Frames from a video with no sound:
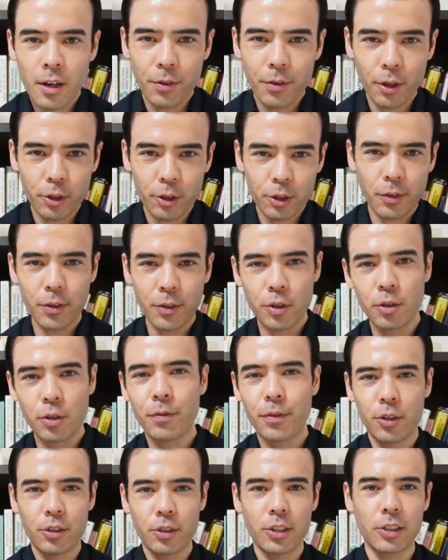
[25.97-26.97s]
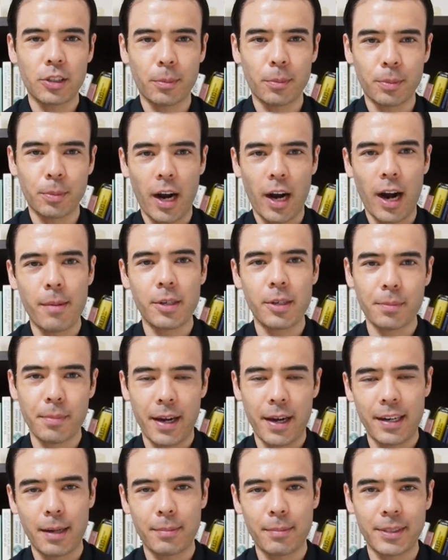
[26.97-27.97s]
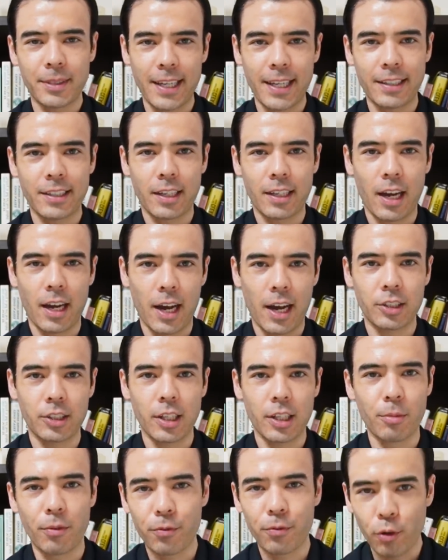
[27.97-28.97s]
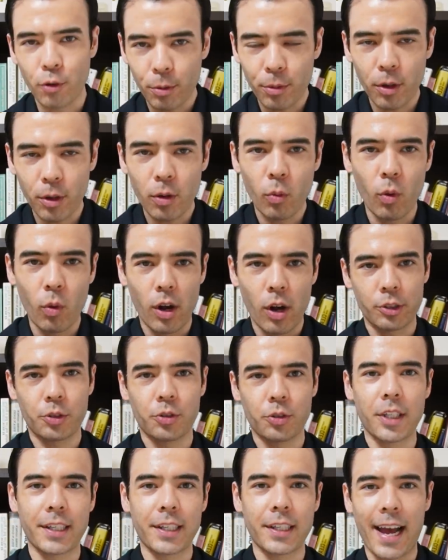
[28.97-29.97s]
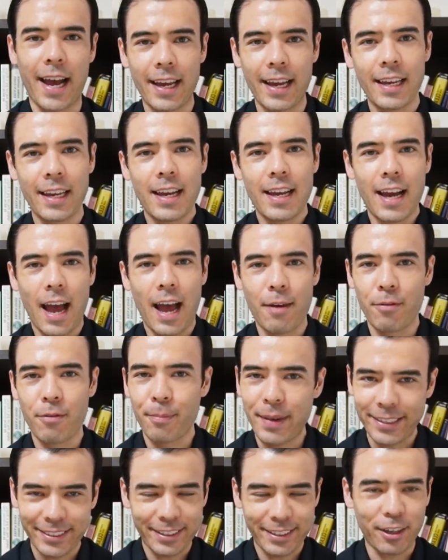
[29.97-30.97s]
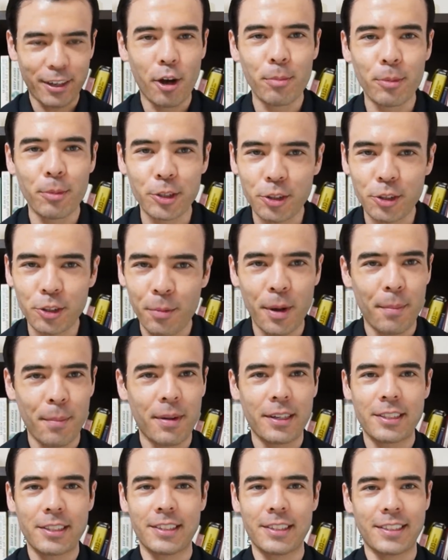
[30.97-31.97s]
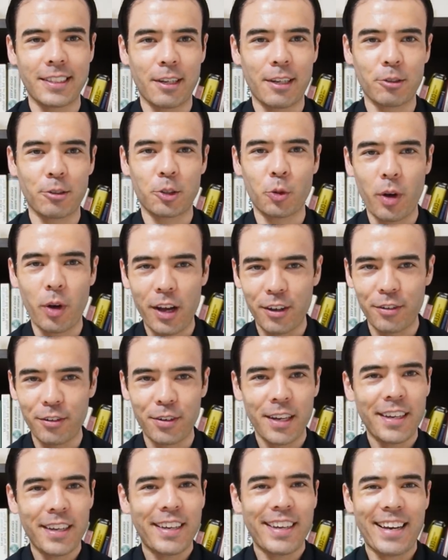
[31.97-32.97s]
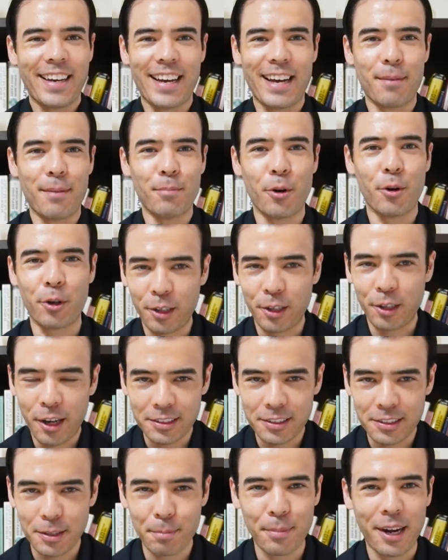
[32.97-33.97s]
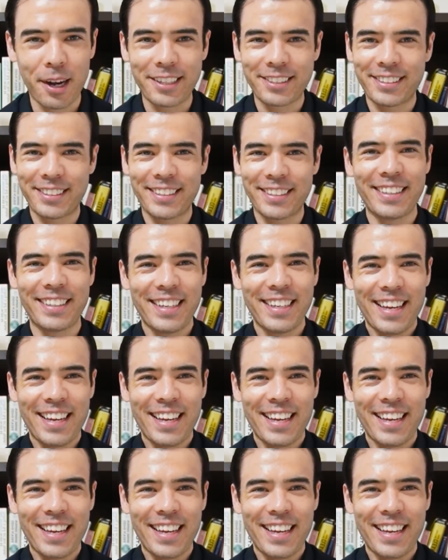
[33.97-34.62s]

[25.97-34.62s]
For those of you new viewers and subscribers, my name is Dan Takahashi. I'm a former Wall Street guy. I've been investing almost all my money since I was 12, mowing lawns in Boston.